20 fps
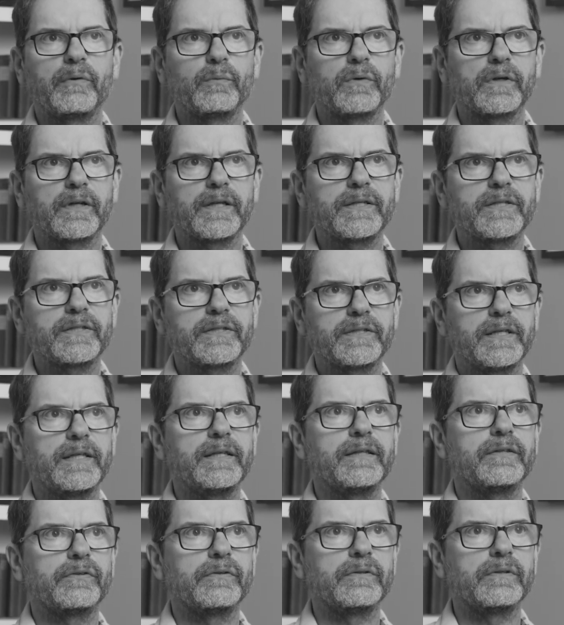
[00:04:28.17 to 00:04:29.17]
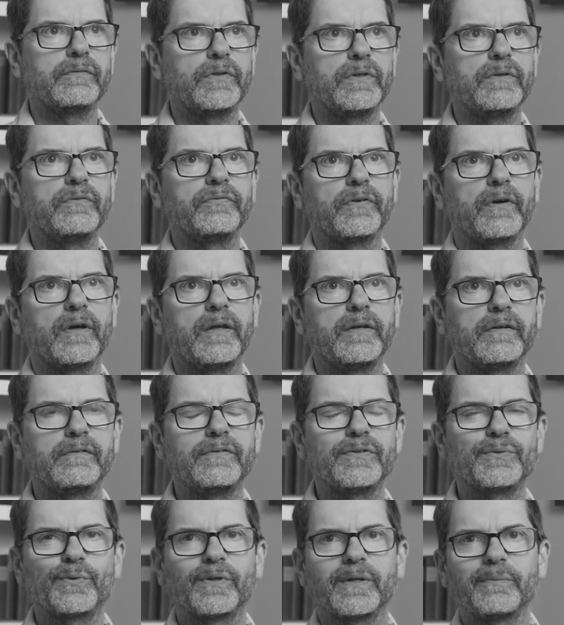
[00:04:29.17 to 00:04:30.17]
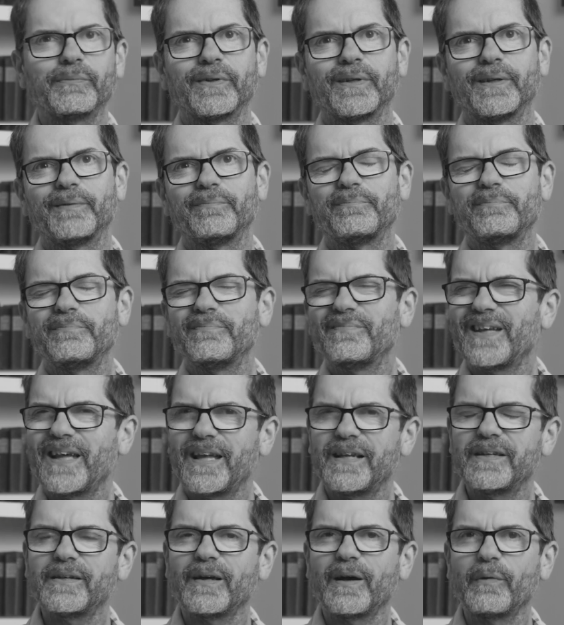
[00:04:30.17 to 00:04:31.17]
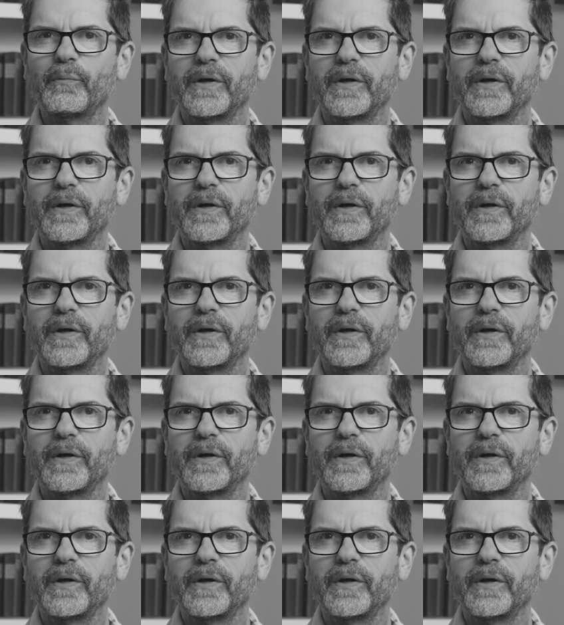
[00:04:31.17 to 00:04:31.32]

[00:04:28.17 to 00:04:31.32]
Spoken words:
What I see through the viewfinder is what I'm going to end up